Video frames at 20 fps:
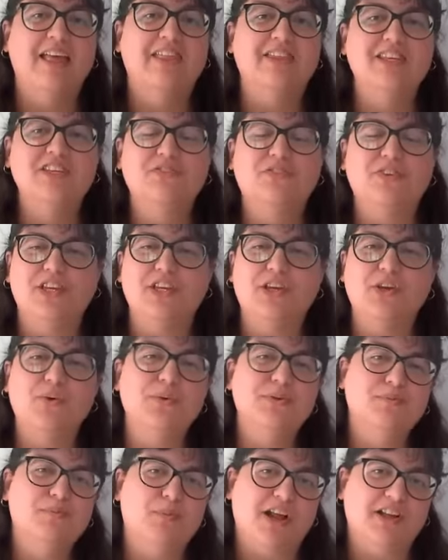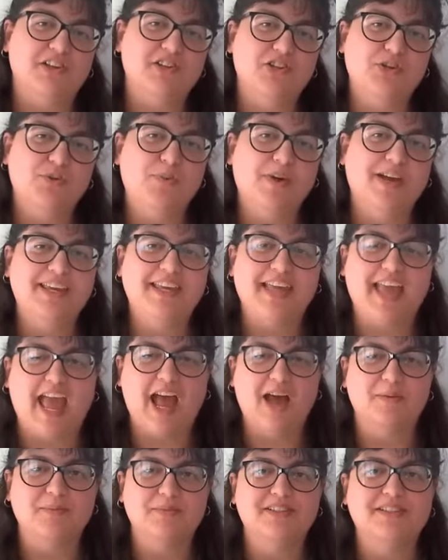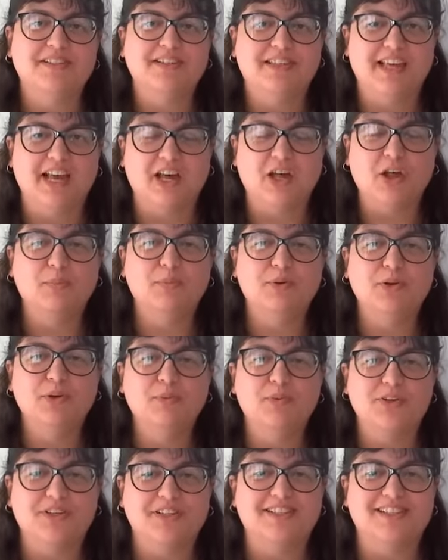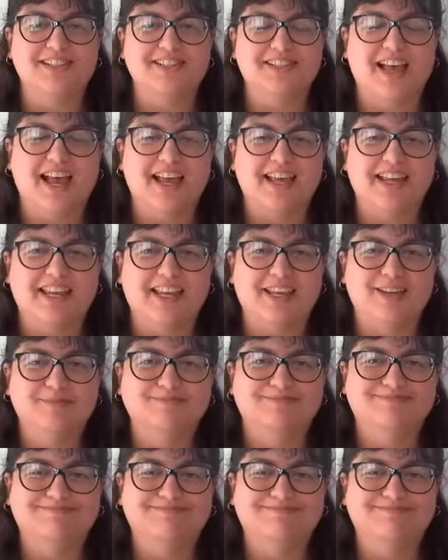This video was brought to you by YABS, Young Alberta Book Society.